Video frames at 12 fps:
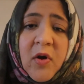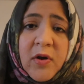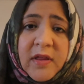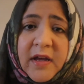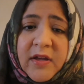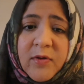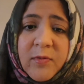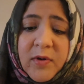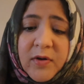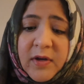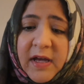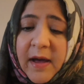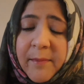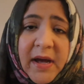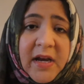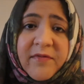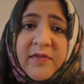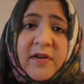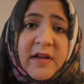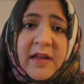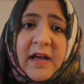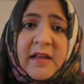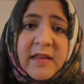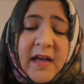or that you will get a benefit of
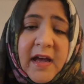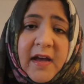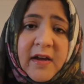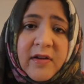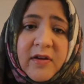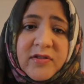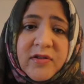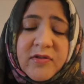that in the akhirah.